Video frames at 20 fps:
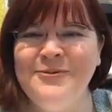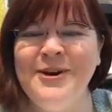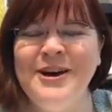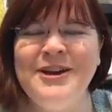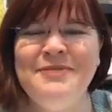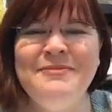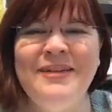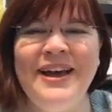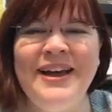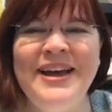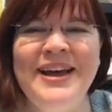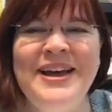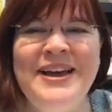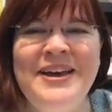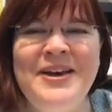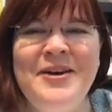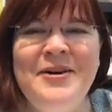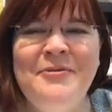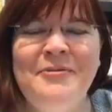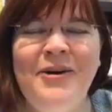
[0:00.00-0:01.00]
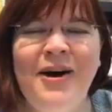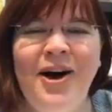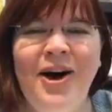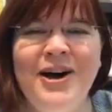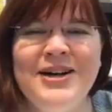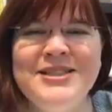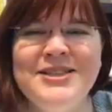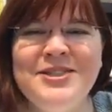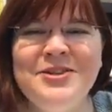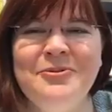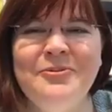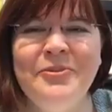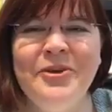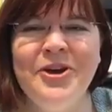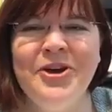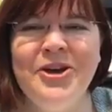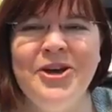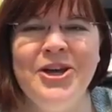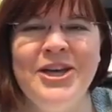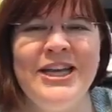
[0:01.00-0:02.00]
one of my awesome
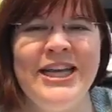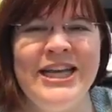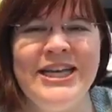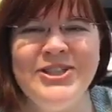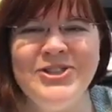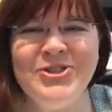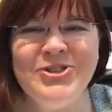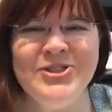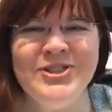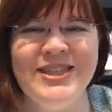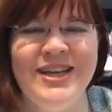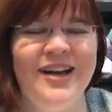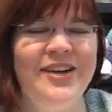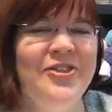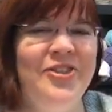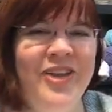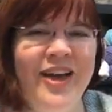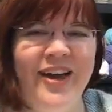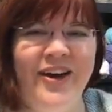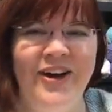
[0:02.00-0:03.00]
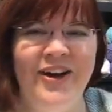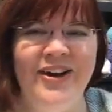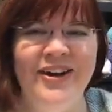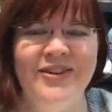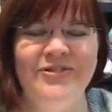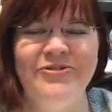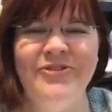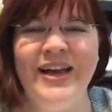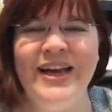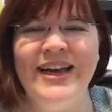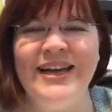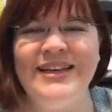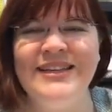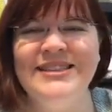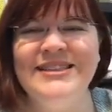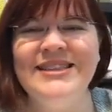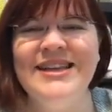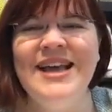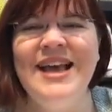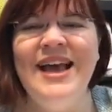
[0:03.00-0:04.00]
good kissers out there,
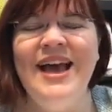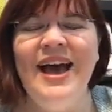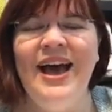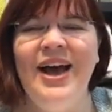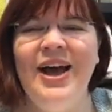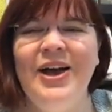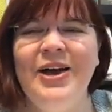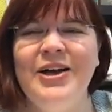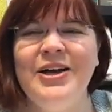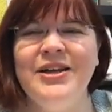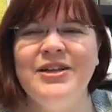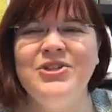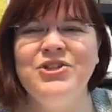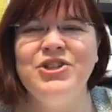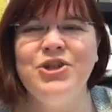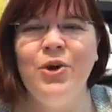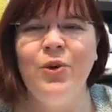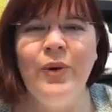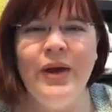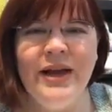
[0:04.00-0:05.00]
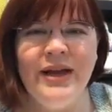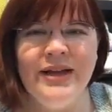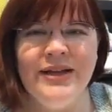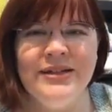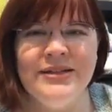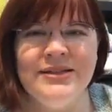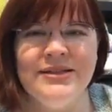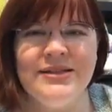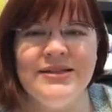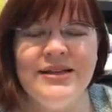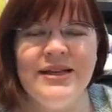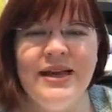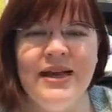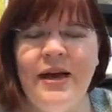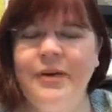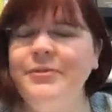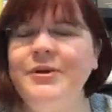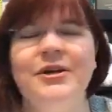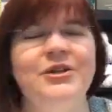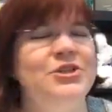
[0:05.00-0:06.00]
fans. Uh, Joanne's, eh,
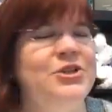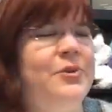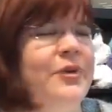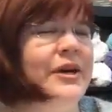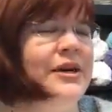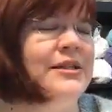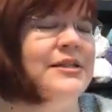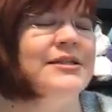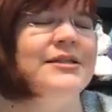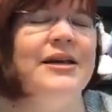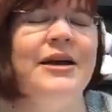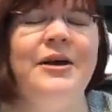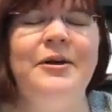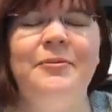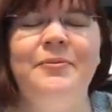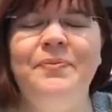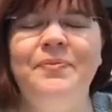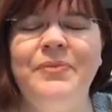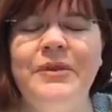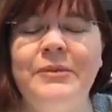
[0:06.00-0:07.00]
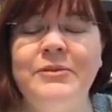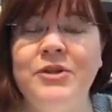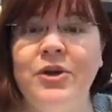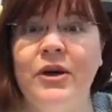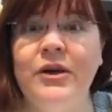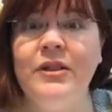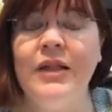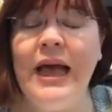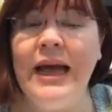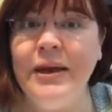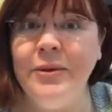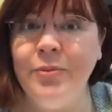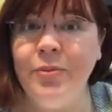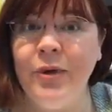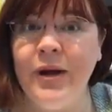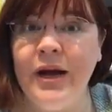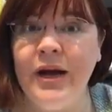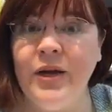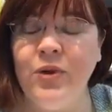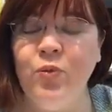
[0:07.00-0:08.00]
I'm not Joanne's. Um, I'm sorry, Lion
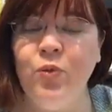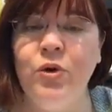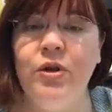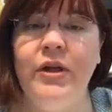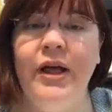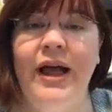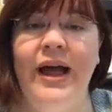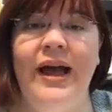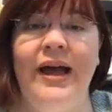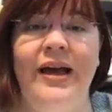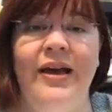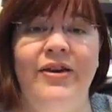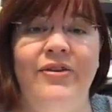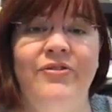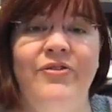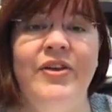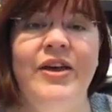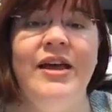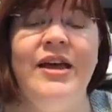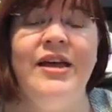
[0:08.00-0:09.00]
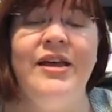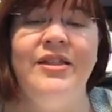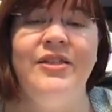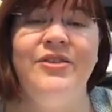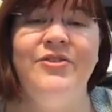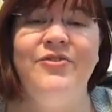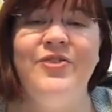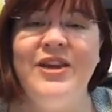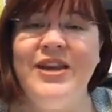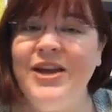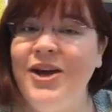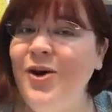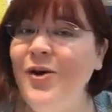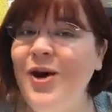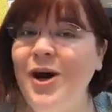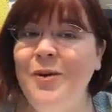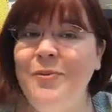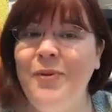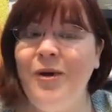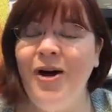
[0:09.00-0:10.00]
Brand will have the video
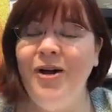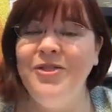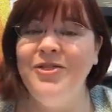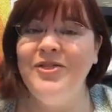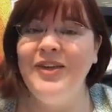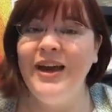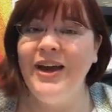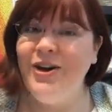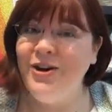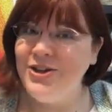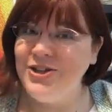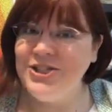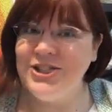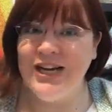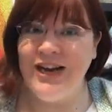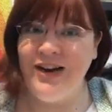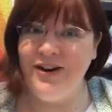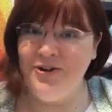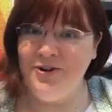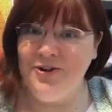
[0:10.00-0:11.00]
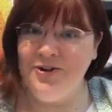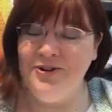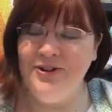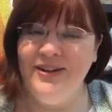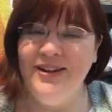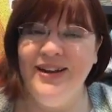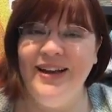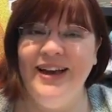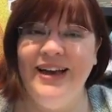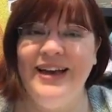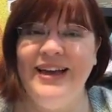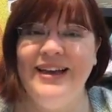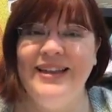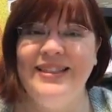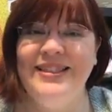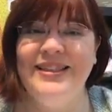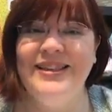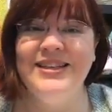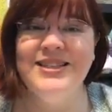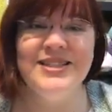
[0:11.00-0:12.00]
up on their channel uh,
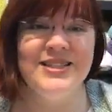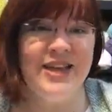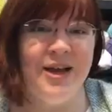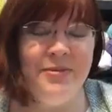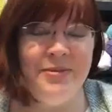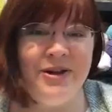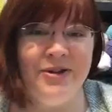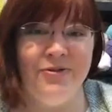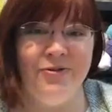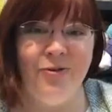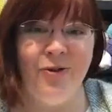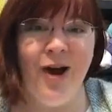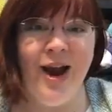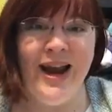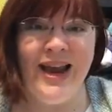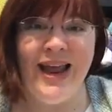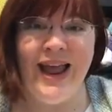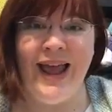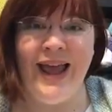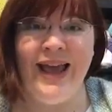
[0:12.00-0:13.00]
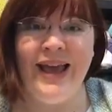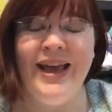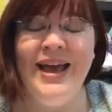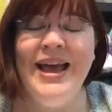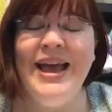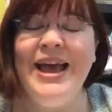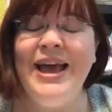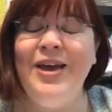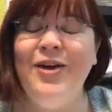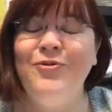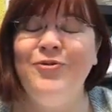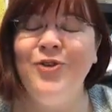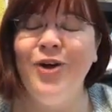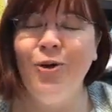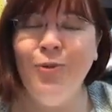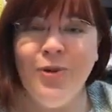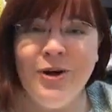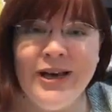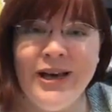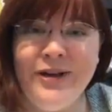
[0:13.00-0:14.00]
this coming Friday. If y'all
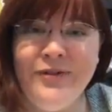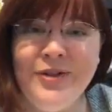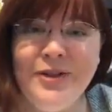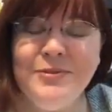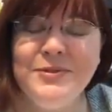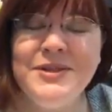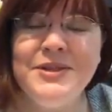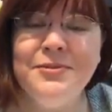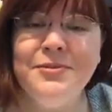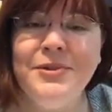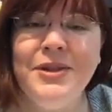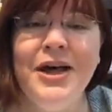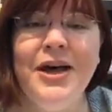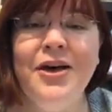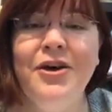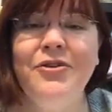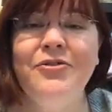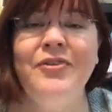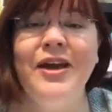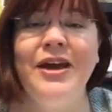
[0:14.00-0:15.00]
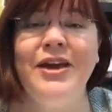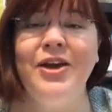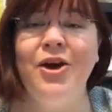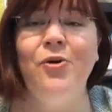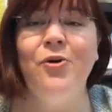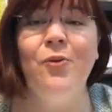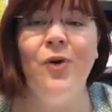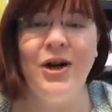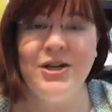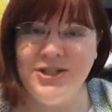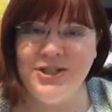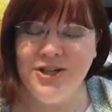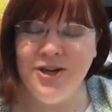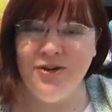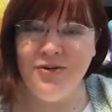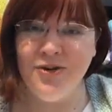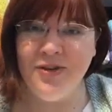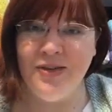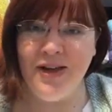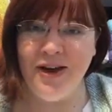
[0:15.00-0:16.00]
will give them some love and go watch it
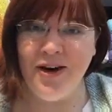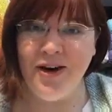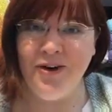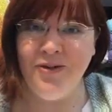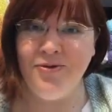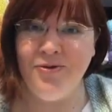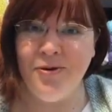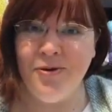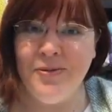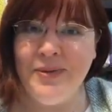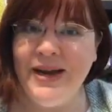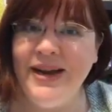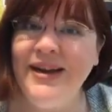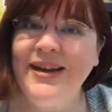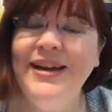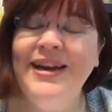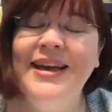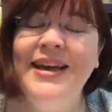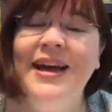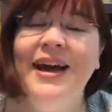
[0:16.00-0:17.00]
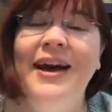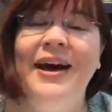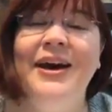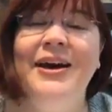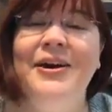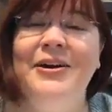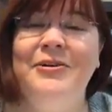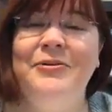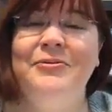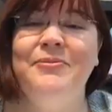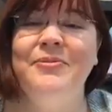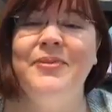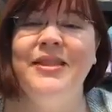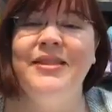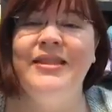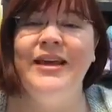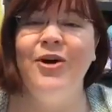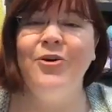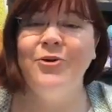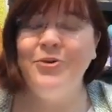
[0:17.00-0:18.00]
over there for me, um,
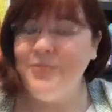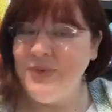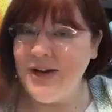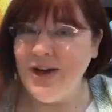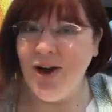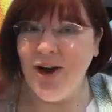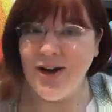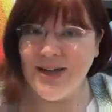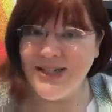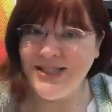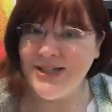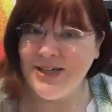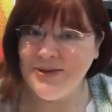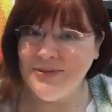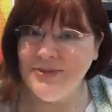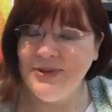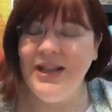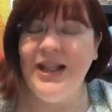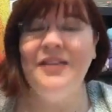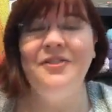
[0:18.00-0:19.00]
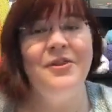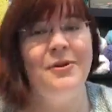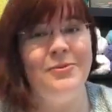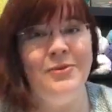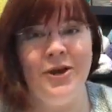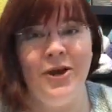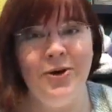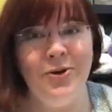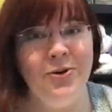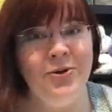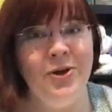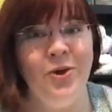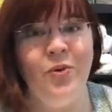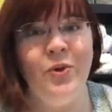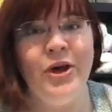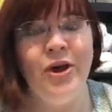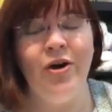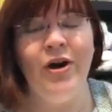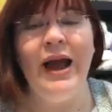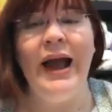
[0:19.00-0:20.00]
that would be awesome. Let them know that
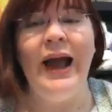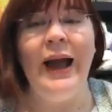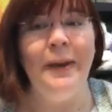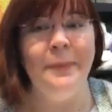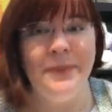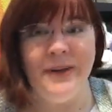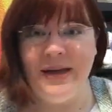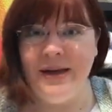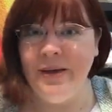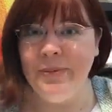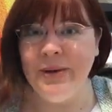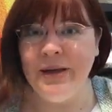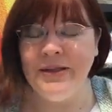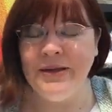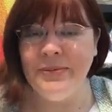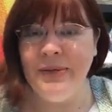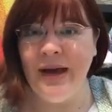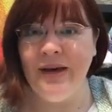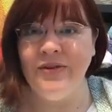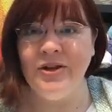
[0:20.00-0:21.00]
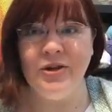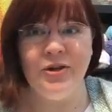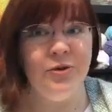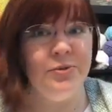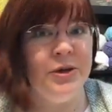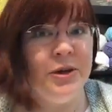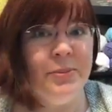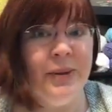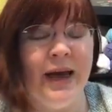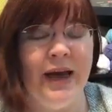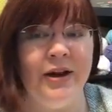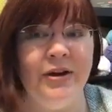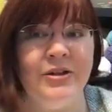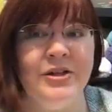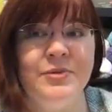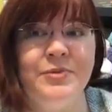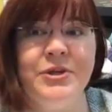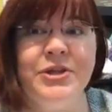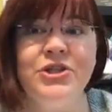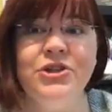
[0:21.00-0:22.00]
we are happy about them having loom knit
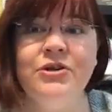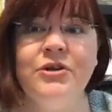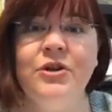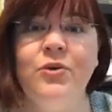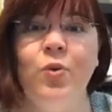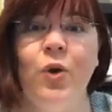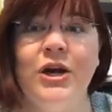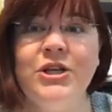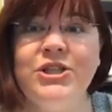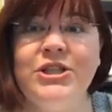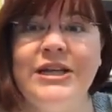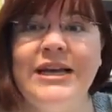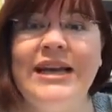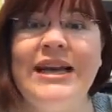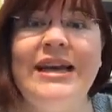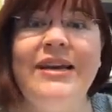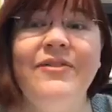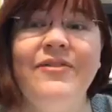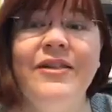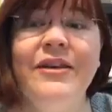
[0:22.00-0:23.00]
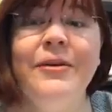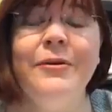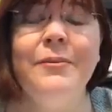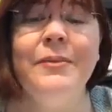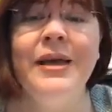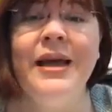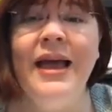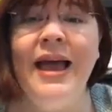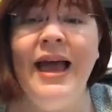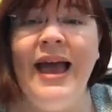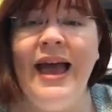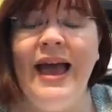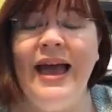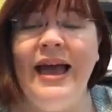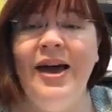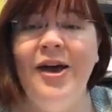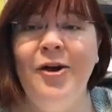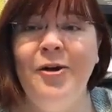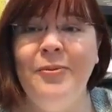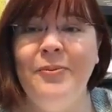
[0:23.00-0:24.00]
patterns. Be sure and watch it and give them
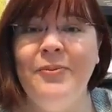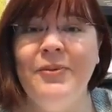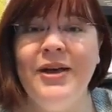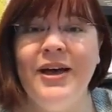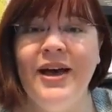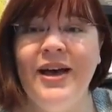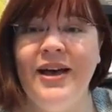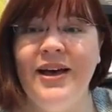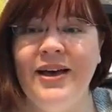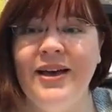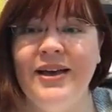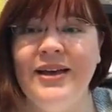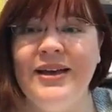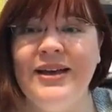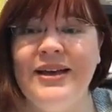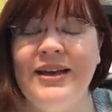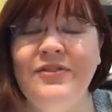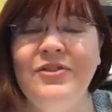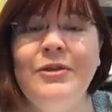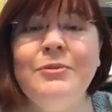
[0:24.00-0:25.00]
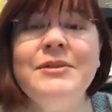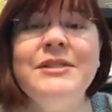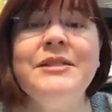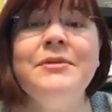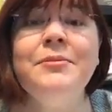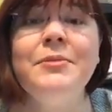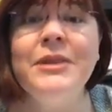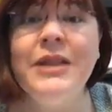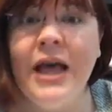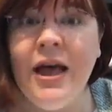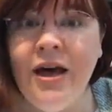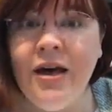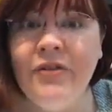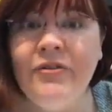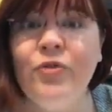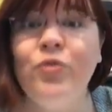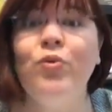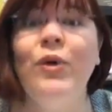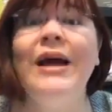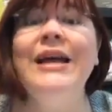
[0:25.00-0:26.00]
um, uh, give them some love.
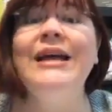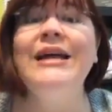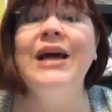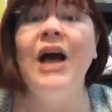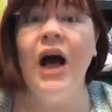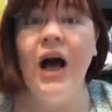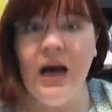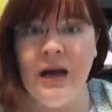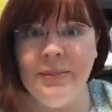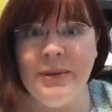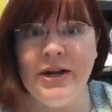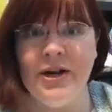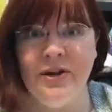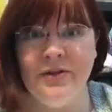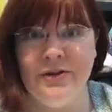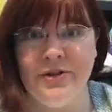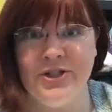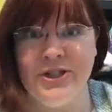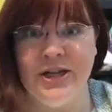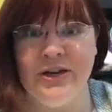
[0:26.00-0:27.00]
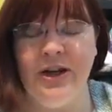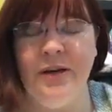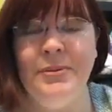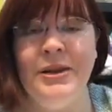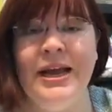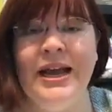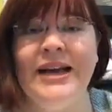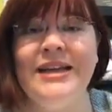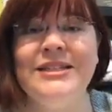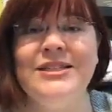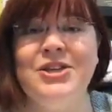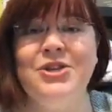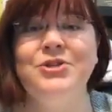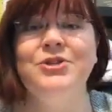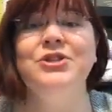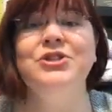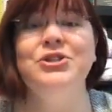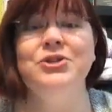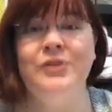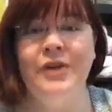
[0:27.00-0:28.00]
Write a comment on their channel. I'm going to ask you
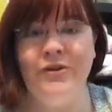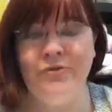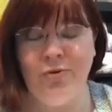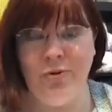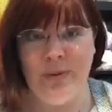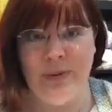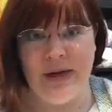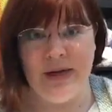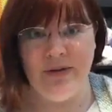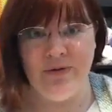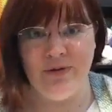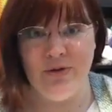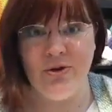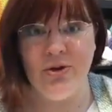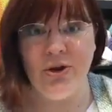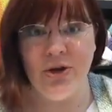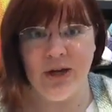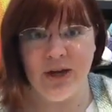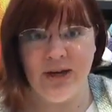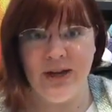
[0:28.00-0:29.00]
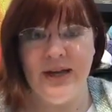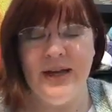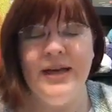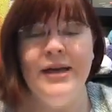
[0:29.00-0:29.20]
to do that for me if you could.